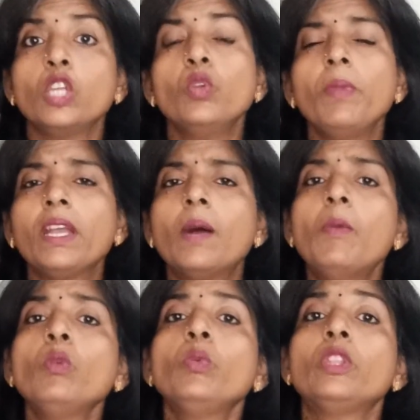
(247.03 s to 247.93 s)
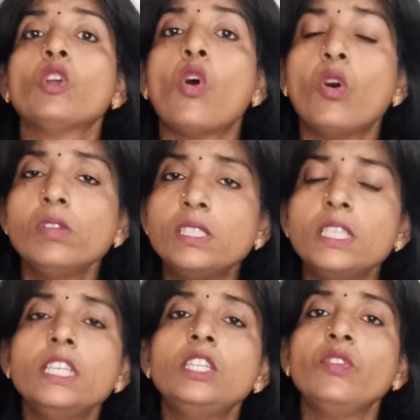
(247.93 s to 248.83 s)
You may come out with
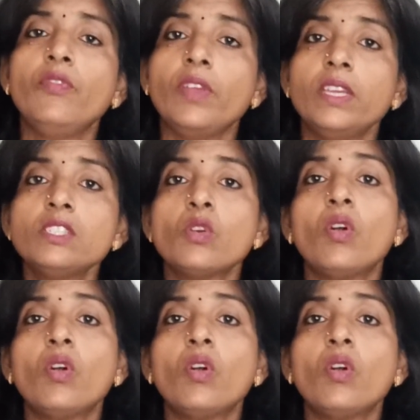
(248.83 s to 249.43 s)
alternative ways